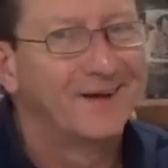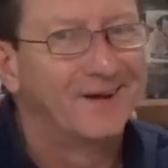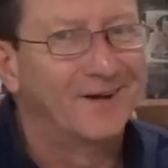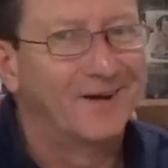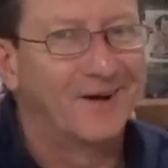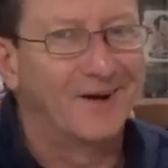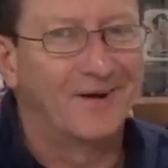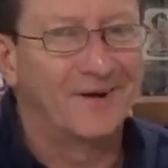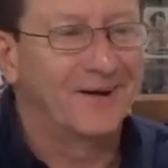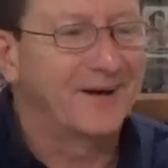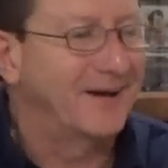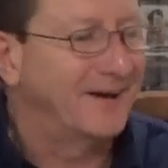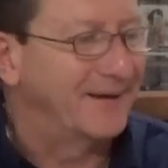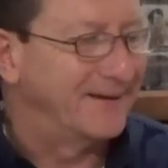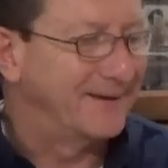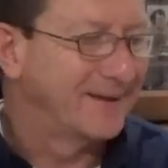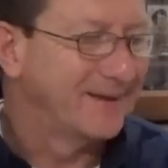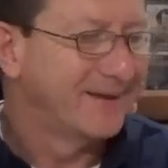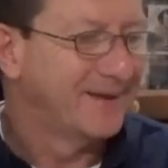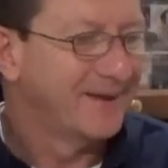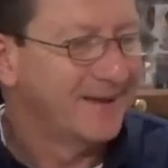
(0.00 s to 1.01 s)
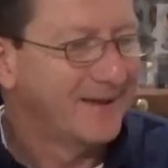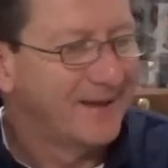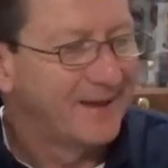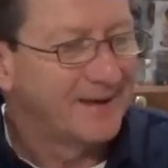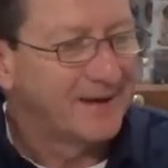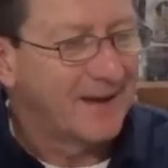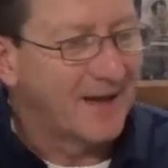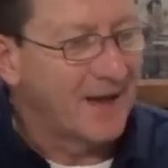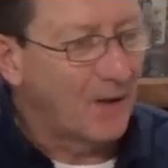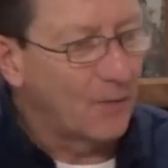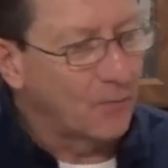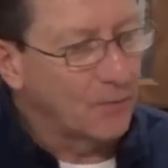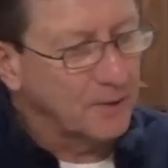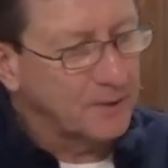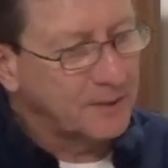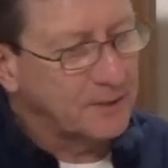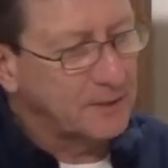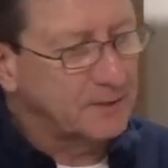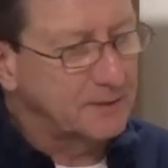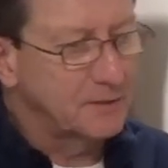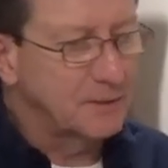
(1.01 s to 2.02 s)
All right. Now we're
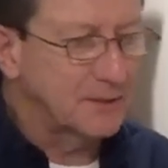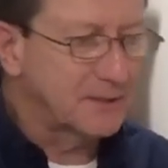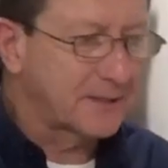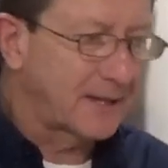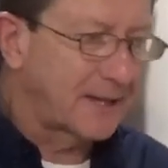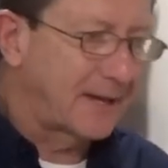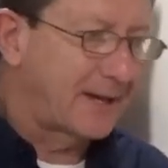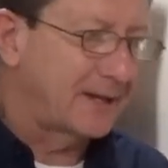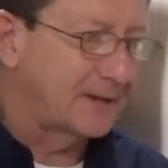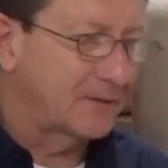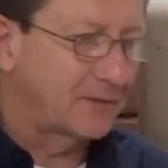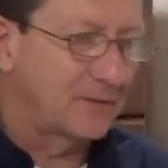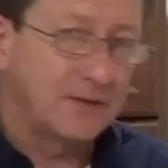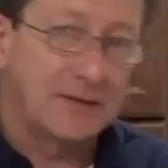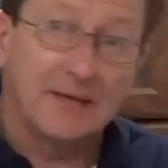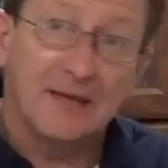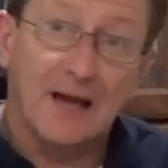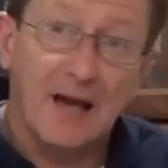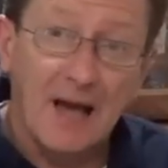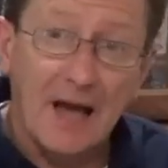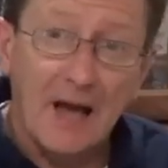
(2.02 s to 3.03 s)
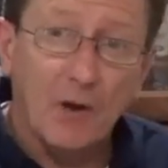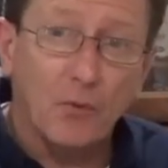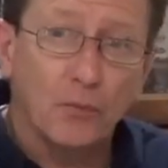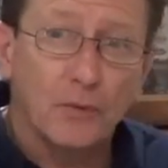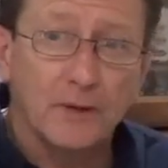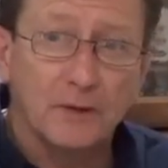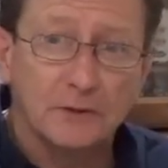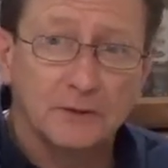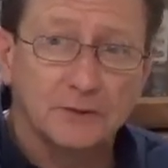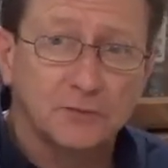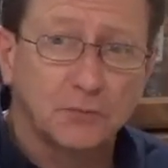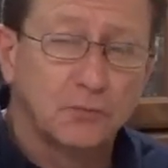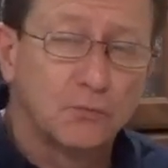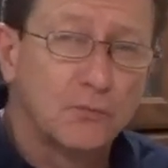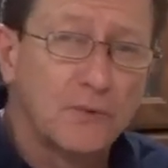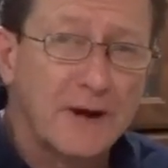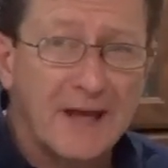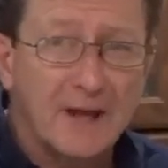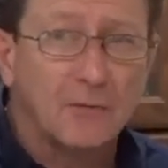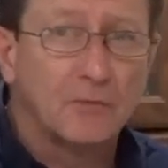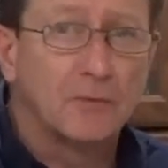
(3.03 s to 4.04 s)
going to look at the Hot Wheels
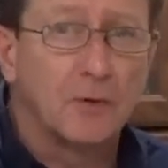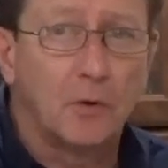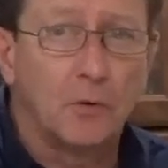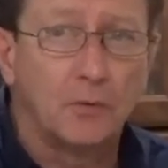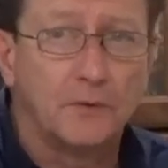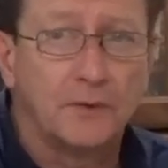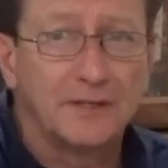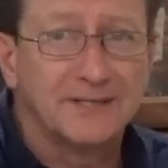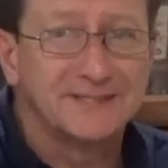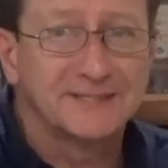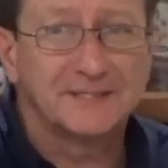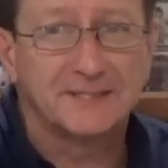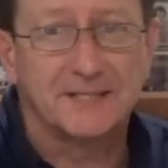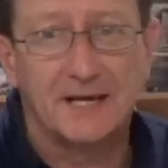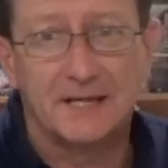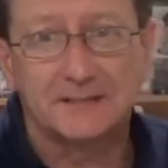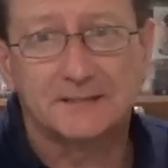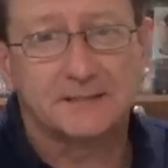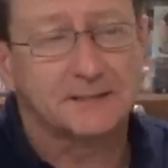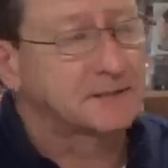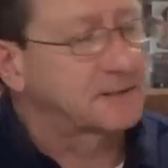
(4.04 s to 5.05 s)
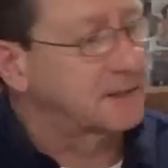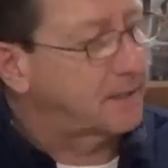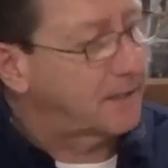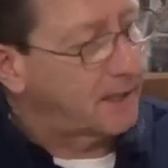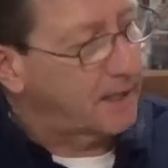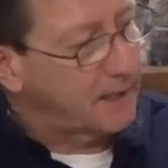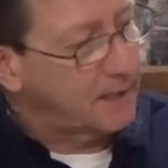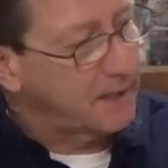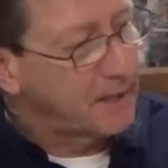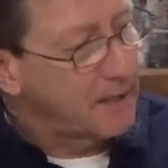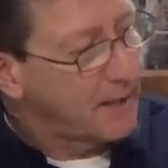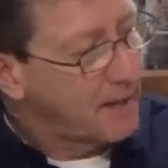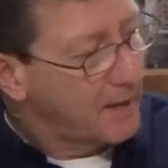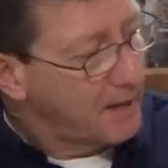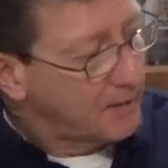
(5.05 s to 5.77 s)
Railroad sets today.